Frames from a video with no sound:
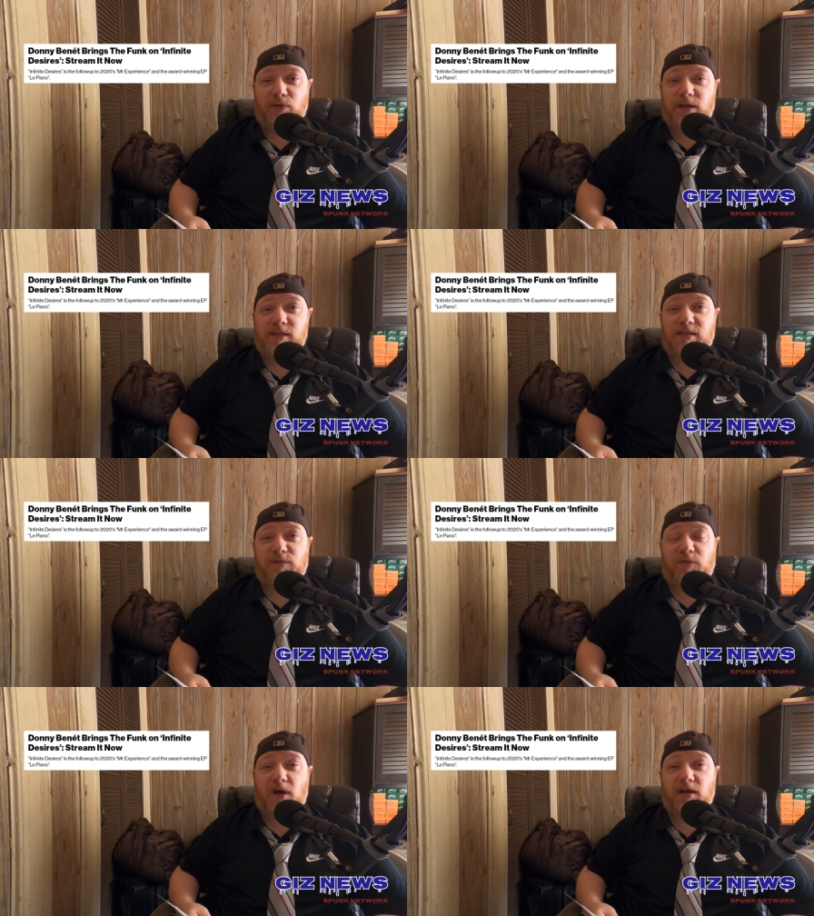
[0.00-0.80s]
brings the
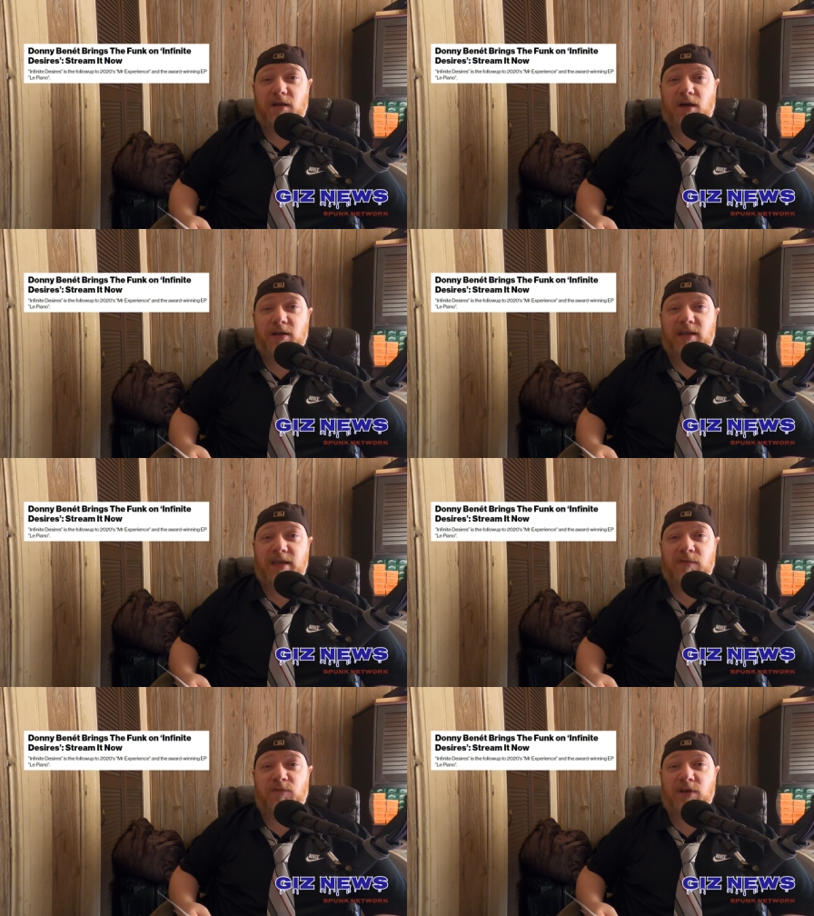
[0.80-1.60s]
funk on
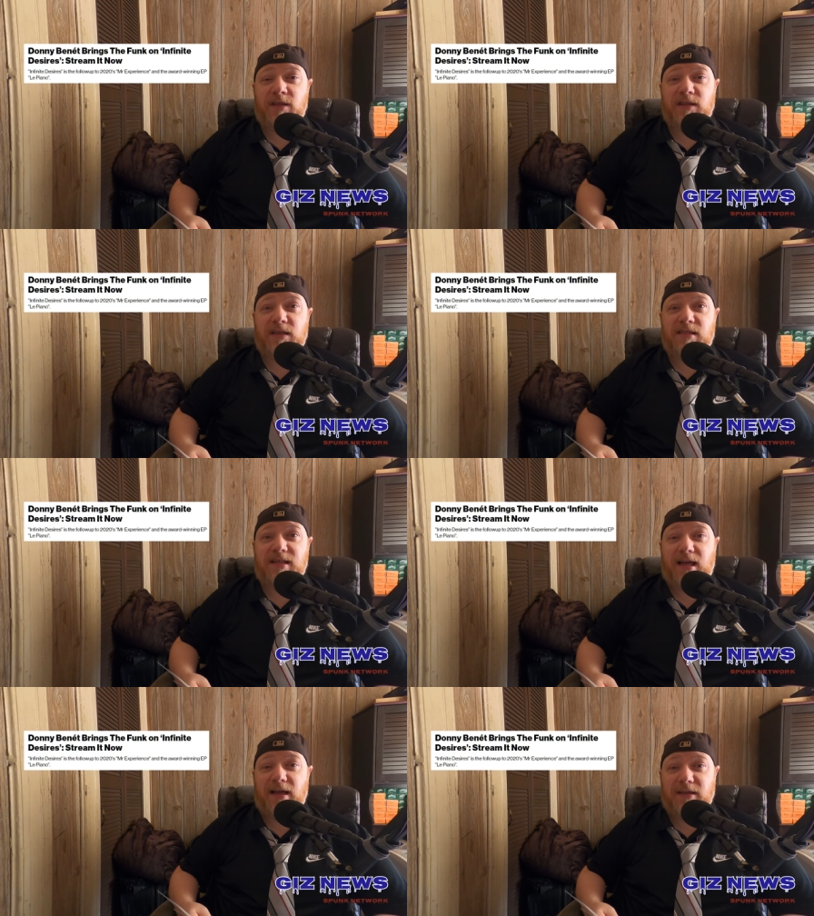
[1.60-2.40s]
Infinite
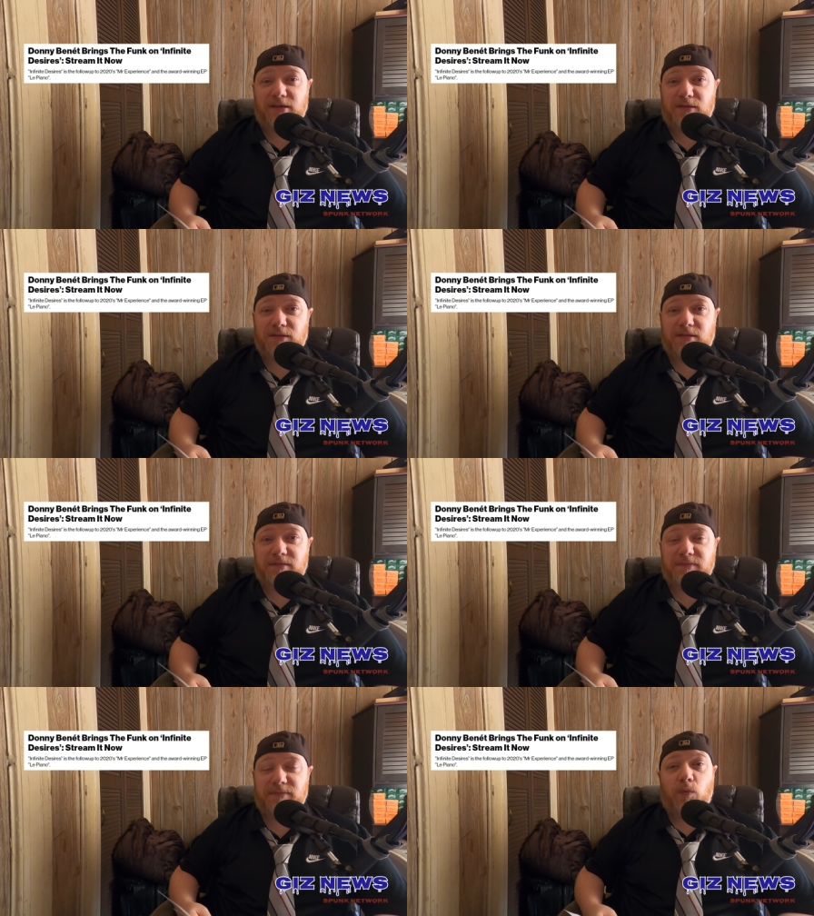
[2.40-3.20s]

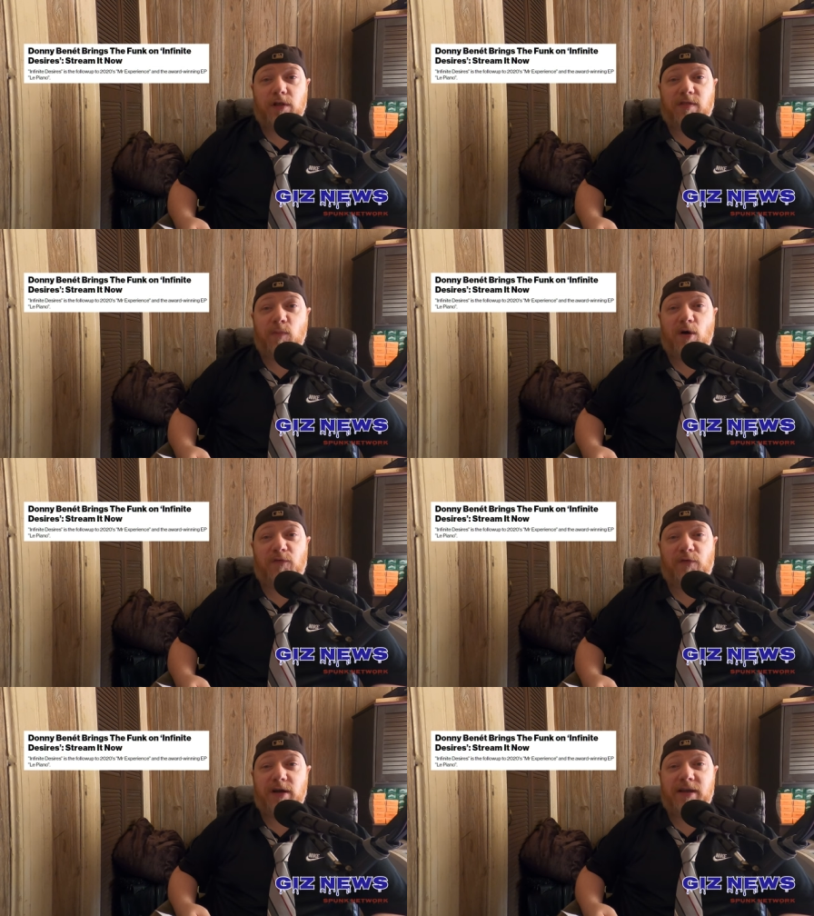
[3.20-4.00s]
Desires. What's more
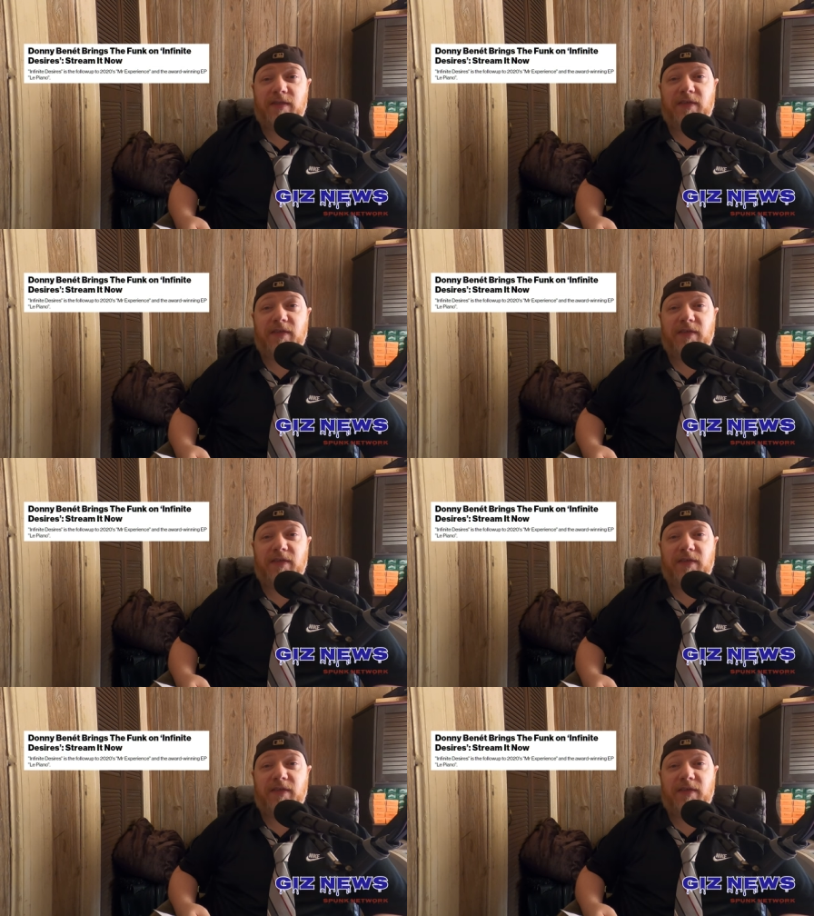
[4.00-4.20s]
funky